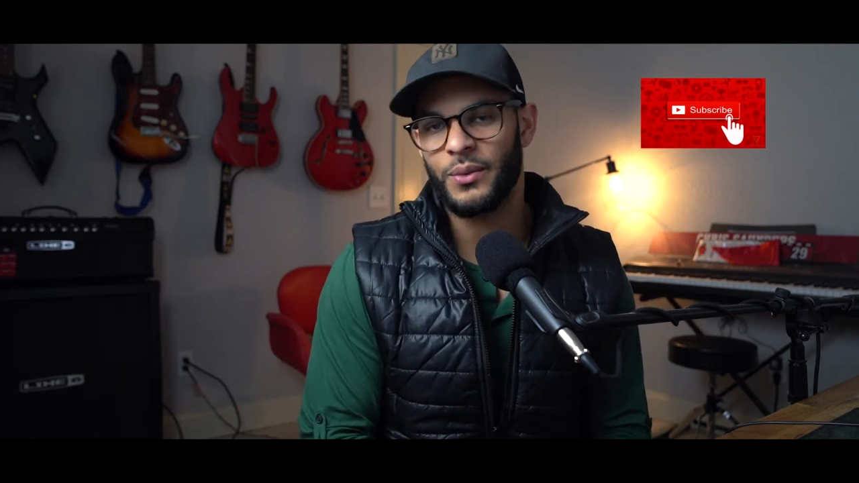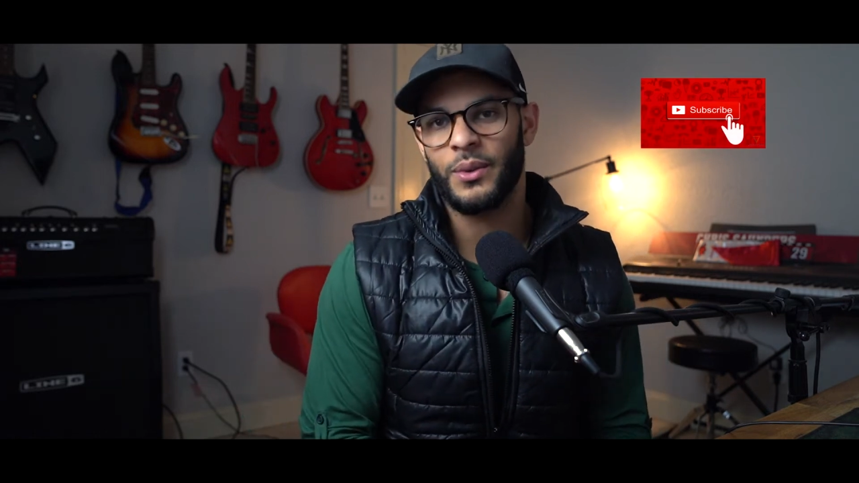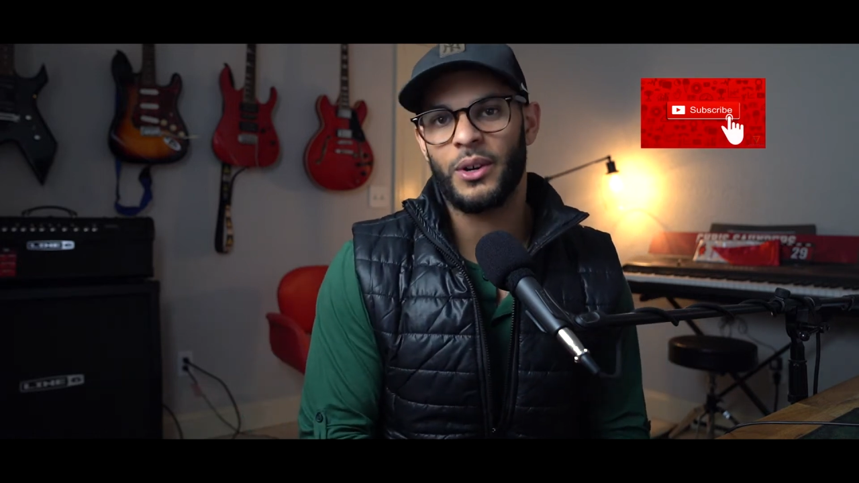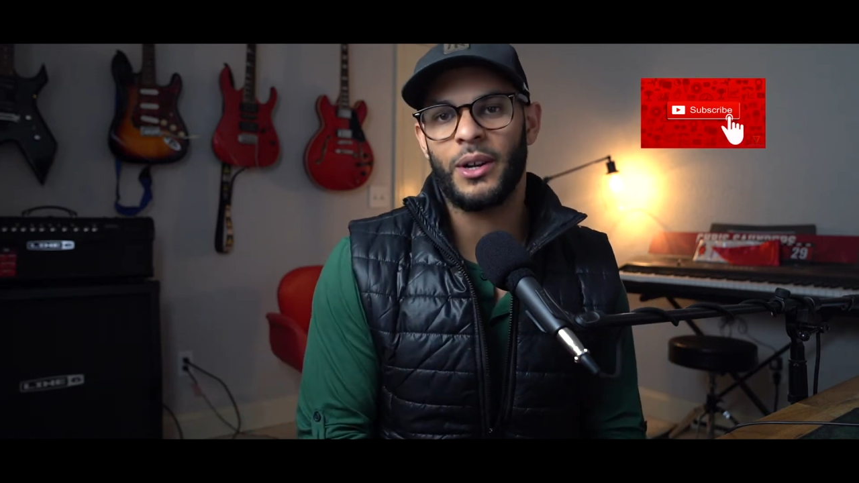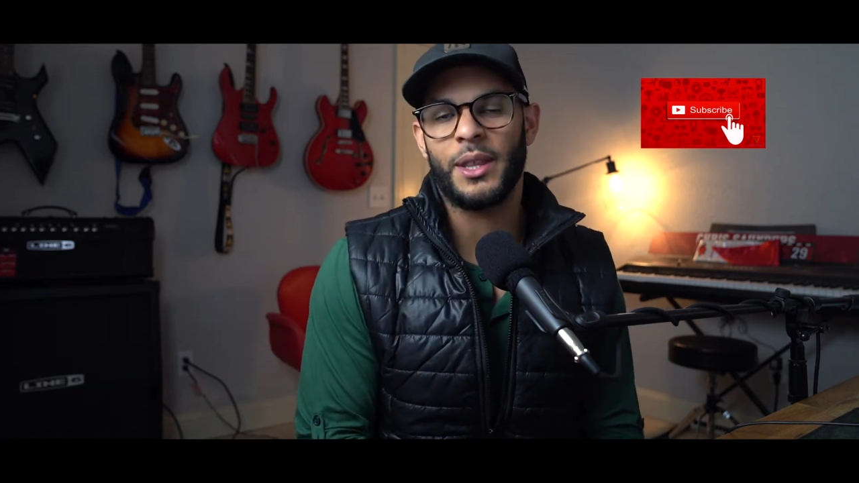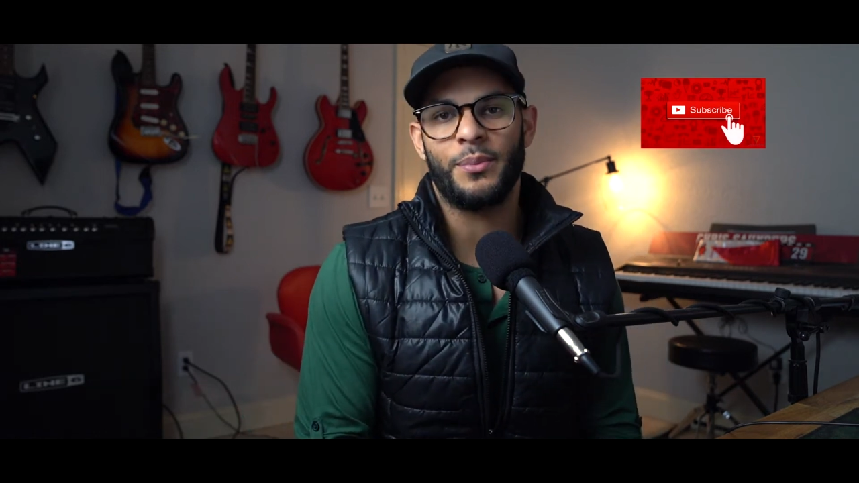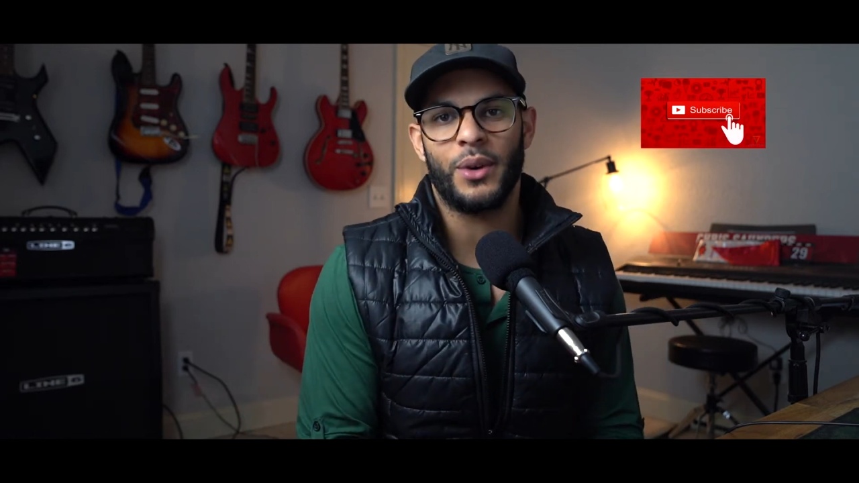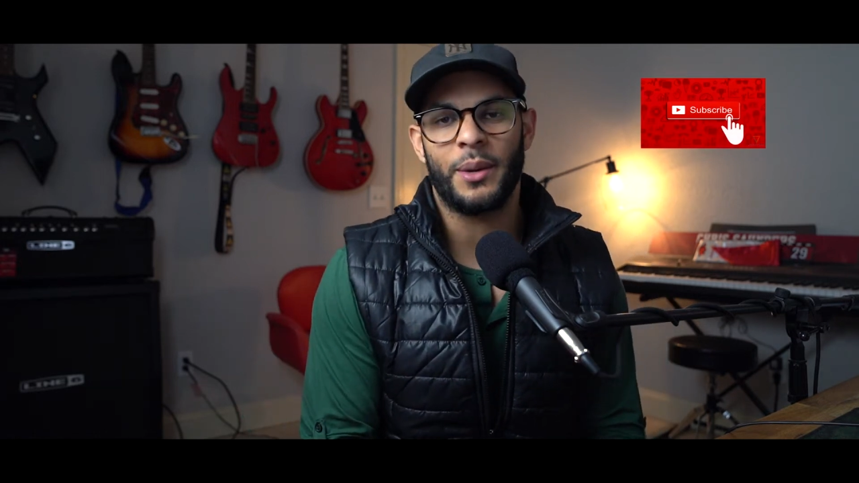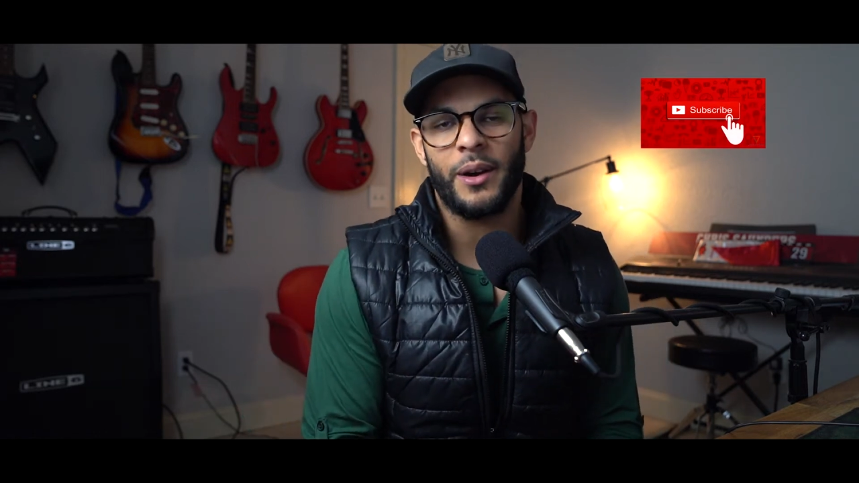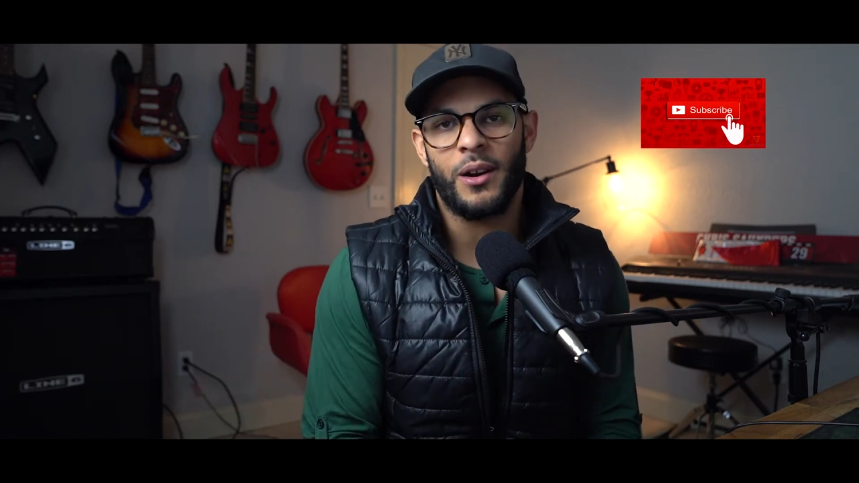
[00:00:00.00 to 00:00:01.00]
regarding the
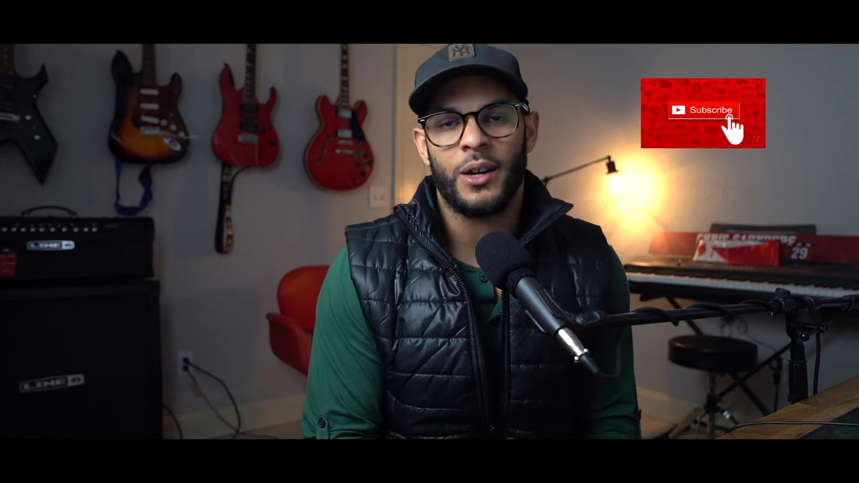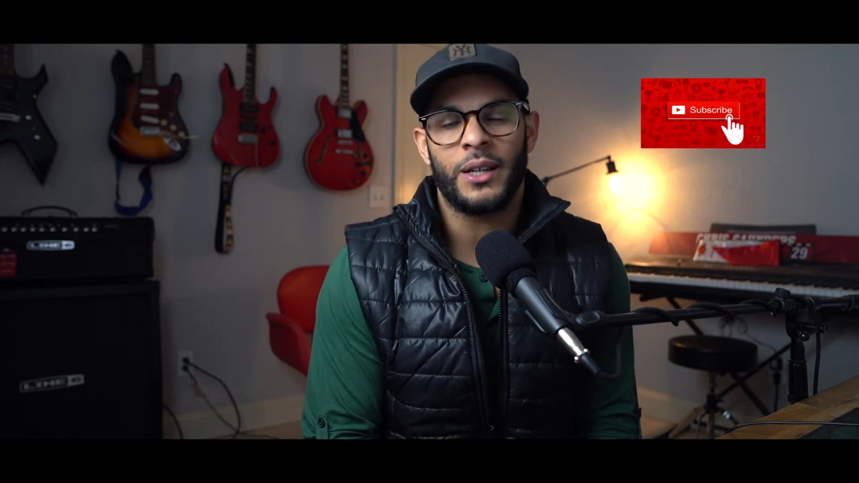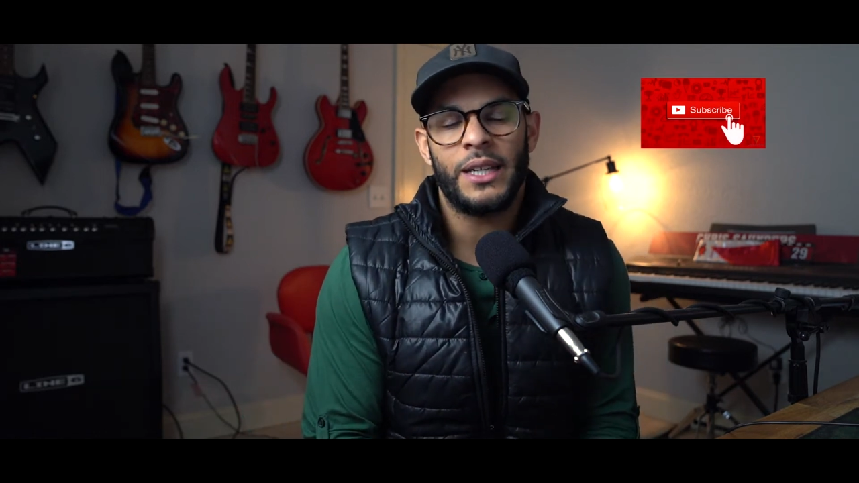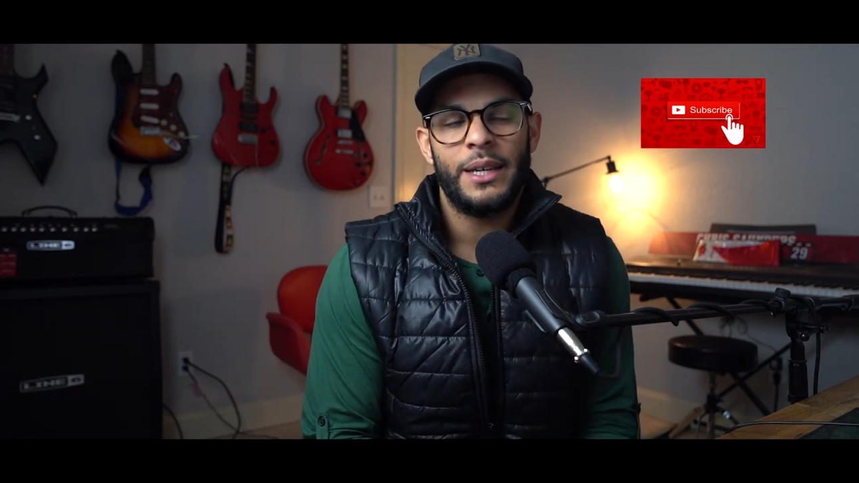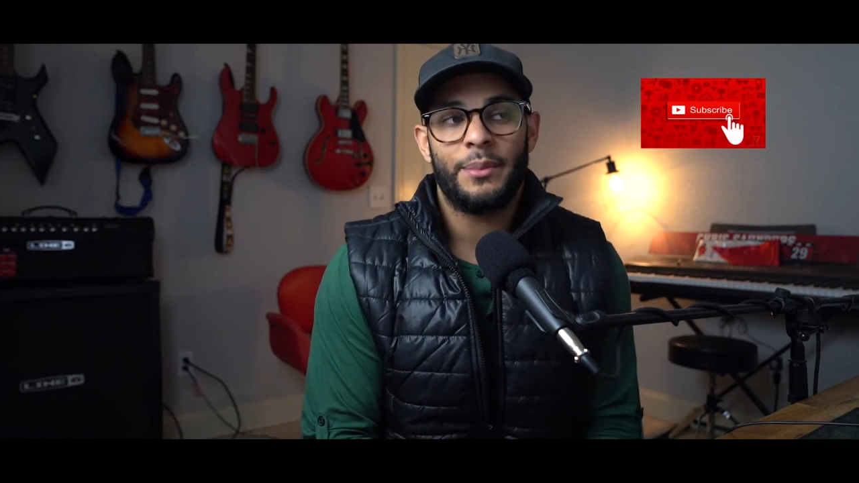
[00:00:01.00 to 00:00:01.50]
Break My Heart